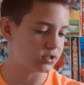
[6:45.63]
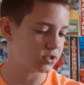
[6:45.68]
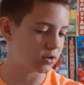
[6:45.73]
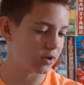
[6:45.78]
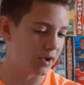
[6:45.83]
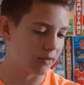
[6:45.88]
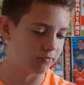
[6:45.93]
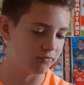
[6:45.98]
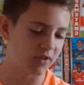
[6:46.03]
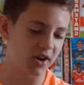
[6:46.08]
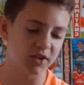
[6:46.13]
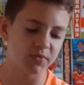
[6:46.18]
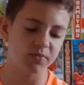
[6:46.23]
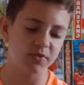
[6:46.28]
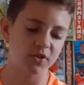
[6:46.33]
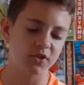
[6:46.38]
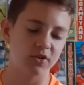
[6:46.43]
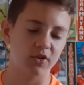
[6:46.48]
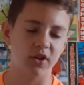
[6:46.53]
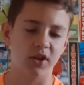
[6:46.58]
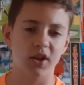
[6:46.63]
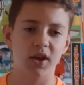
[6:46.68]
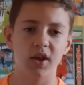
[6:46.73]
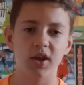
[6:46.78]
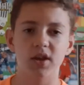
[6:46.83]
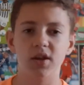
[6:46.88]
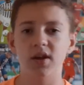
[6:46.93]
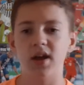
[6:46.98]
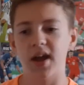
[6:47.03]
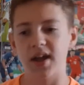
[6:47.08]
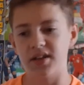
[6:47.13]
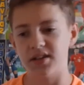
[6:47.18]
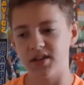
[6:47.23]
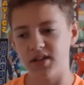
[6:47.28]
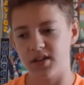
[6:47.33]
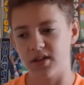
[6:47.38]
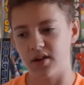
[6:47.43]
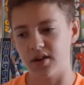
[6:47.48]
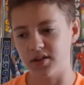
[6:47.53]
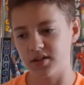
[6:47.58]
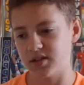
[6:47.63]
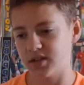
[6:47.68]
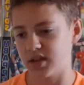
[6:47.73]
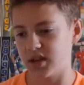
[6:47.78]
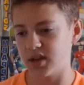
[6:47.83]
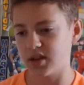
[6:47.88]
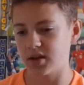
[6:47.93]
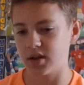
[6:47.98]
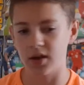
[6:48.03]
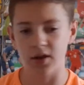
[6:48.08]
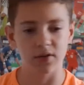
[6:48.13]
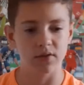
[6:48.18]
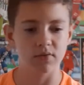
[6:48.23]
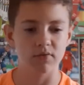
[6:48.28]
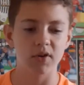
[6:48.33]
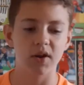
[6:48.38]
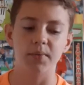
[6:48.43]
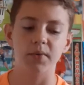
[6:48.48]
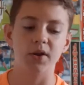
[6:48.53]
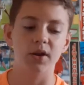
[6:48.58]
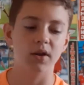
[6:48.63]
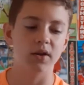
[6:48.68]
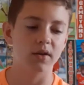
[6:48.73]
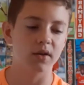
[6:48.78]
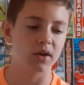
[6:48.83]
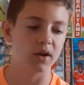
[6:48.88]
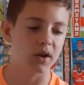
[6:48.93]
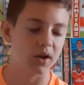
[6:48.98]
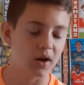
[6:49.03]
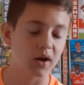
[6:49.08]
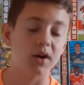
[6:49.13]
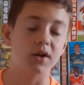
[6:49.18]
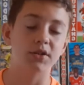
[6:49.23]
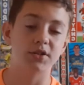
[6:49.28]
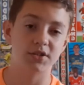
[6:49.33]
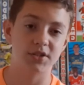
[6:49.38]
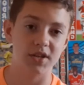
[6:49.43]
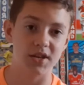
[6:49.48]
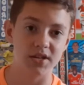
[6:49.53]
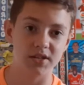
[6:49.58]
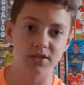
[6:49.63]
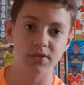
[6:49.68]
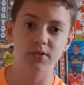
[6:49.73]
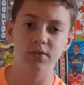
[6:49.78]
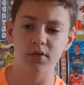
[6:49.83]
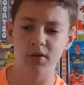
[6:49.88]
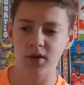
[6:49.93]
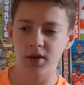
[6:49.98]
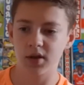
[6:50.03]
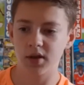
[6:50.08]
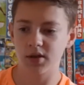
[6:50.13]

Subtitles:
So I have Redmond on 18-19. No, Redmond last season.